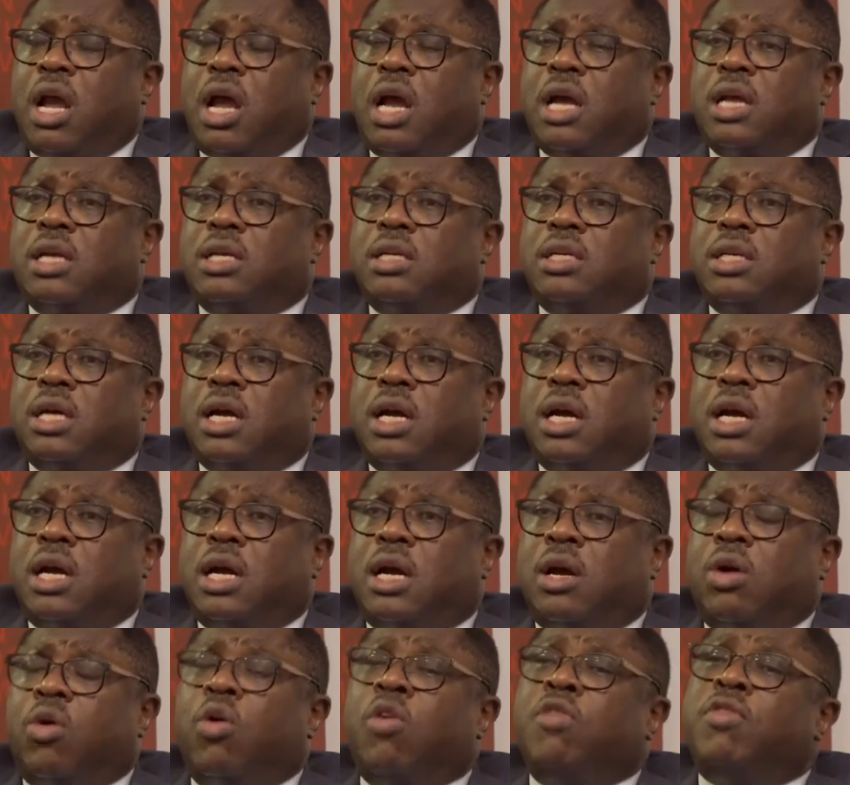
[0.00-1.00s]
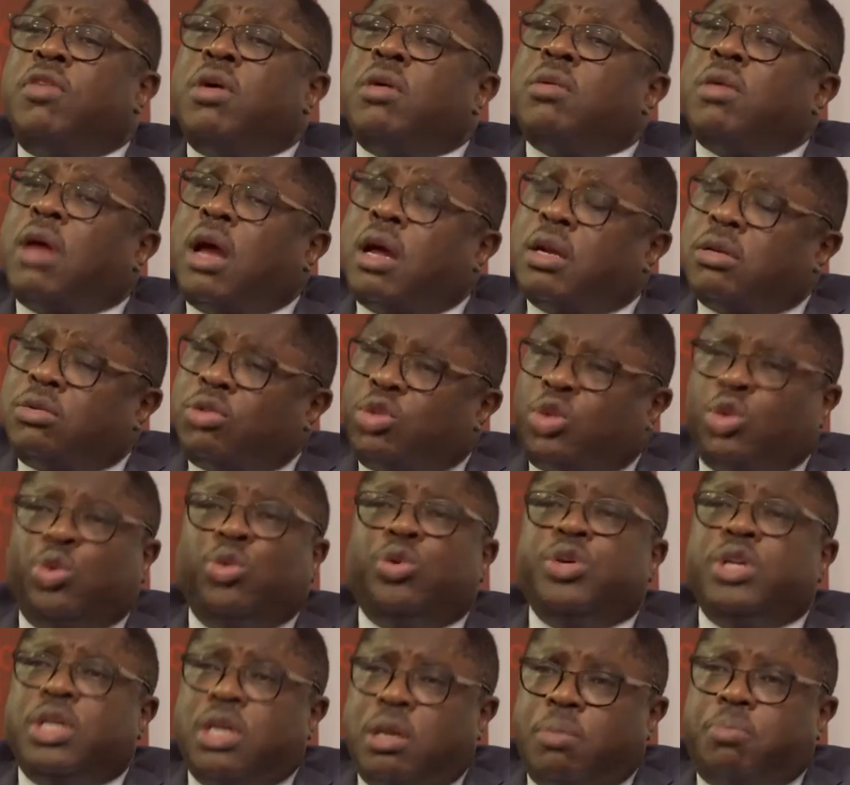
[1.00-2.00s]
and over a
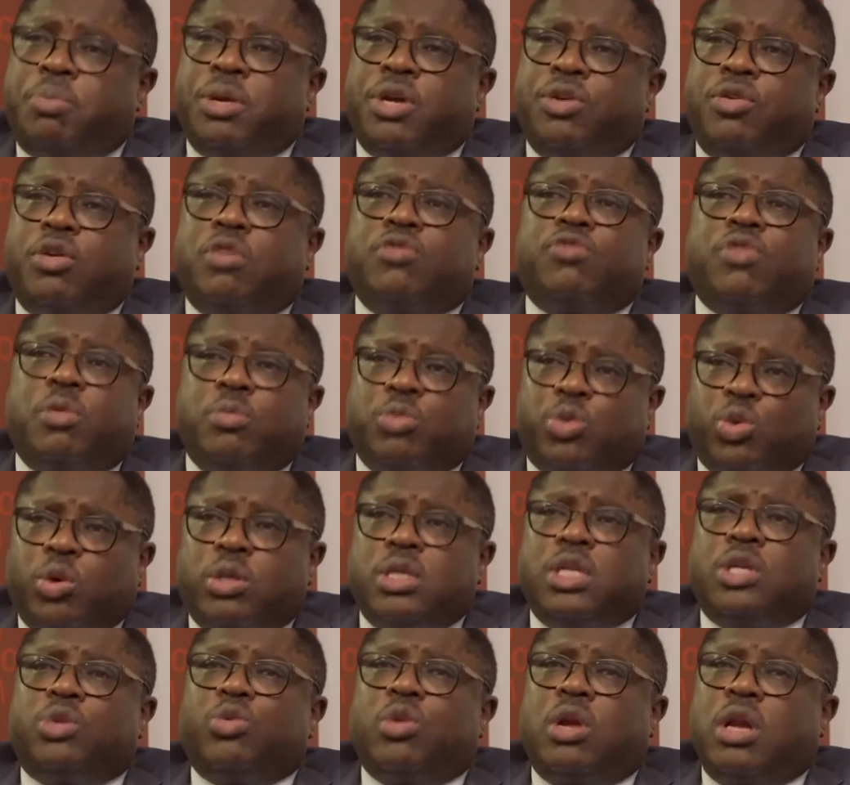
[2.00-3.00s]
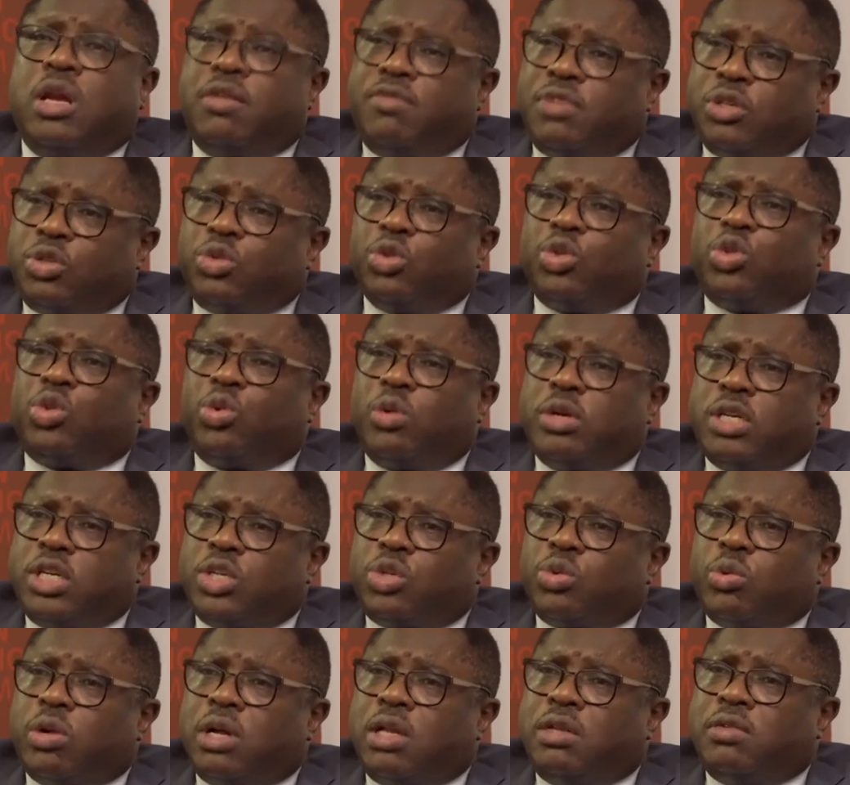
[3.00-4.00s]
two-year period from 2011 to
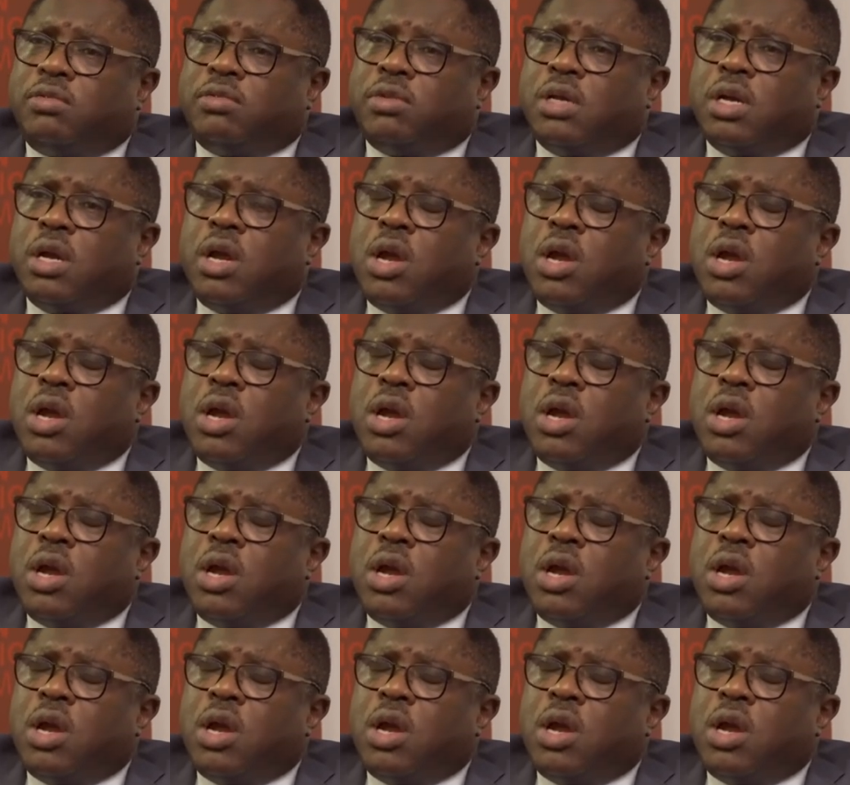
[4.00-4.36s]
2012,